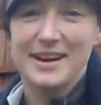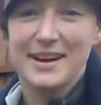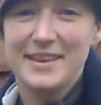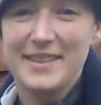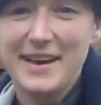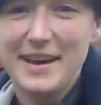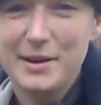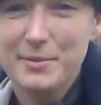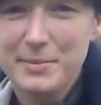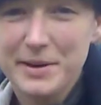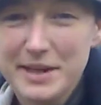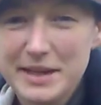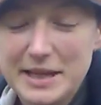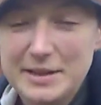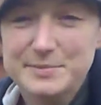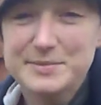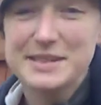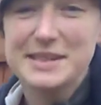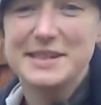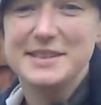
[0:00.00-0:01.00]
Hi there, my
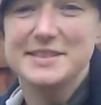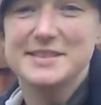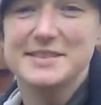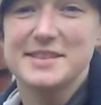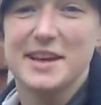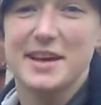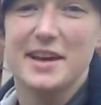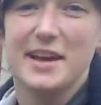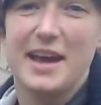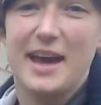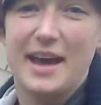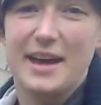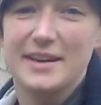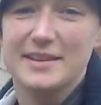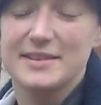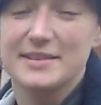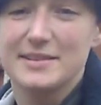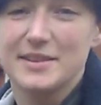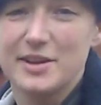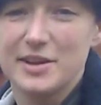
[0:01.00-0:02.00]
name's Lisa
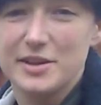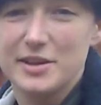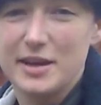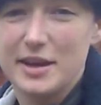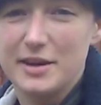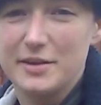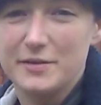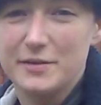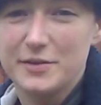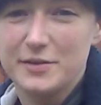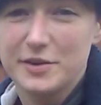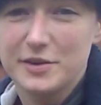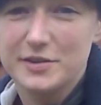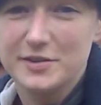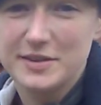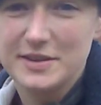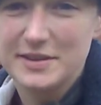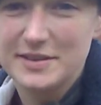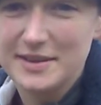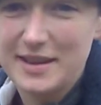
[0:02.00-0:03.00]
and I have
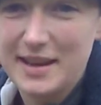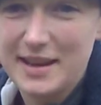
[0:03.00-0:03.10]
started